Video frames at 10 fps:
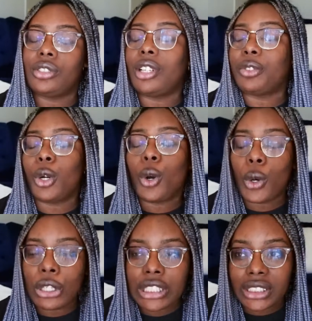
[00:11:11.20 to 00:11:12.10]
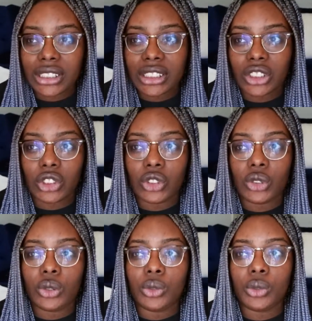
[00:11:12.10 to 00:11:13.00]
Of course,
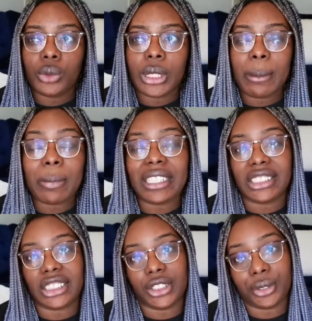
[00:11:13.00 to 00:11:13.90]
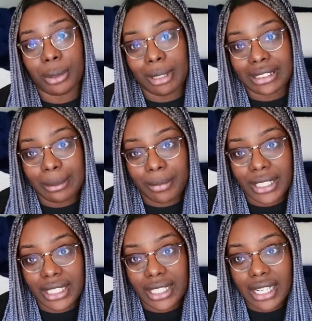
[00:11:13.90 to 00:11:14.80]
you can be insecure about
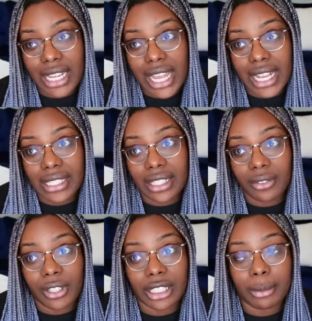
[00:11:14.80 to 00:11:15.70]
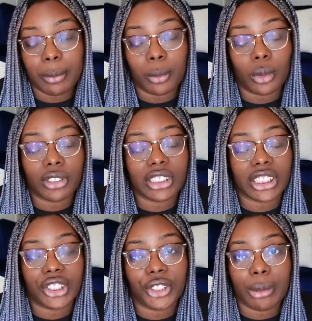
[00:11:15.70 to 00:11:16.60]
something, and then a friend can be more
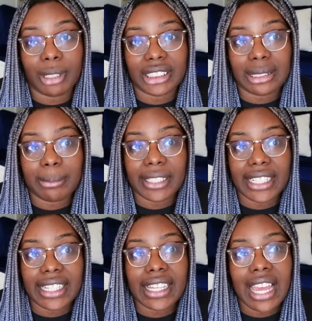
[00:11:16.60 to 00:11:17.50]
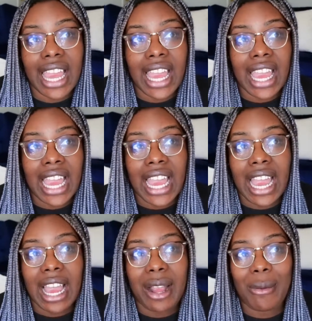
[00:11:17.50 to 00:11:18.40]
secure about something,
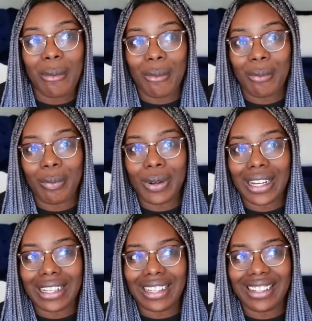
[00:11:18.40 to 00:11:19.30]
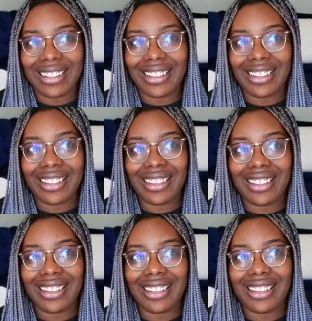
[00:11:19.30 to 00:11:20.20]
but
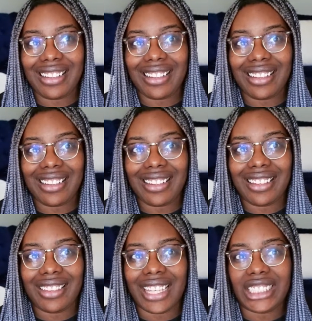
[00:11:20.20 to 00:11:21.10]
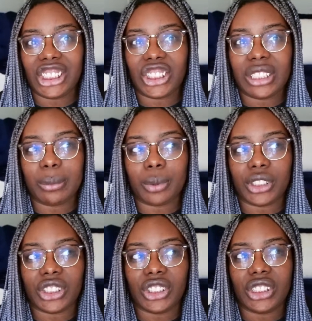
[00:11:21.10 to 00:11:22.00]
they shouldn't,
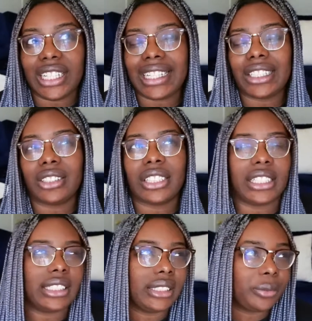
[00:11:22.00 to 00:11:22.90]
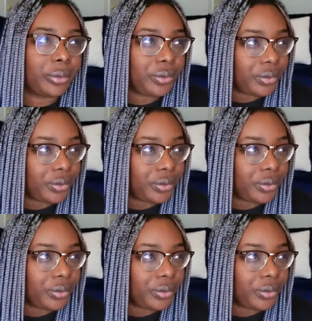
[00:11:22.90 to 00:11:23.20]
pro like, okay.